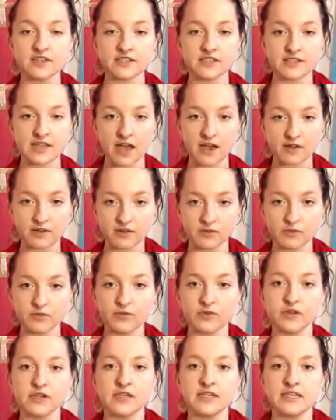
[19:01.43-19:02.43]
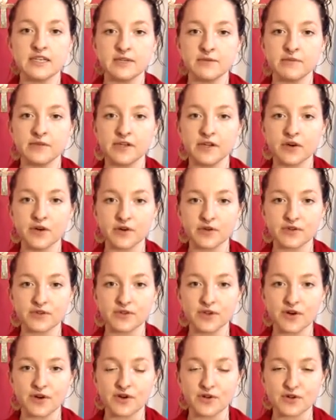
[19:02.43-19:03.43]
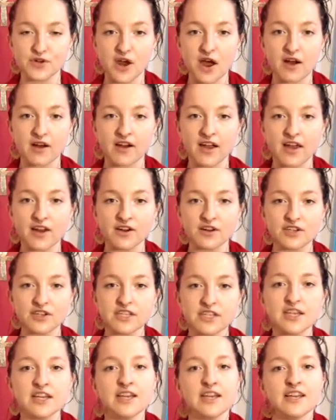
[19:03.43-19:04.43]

that really deeply earth chakra energy,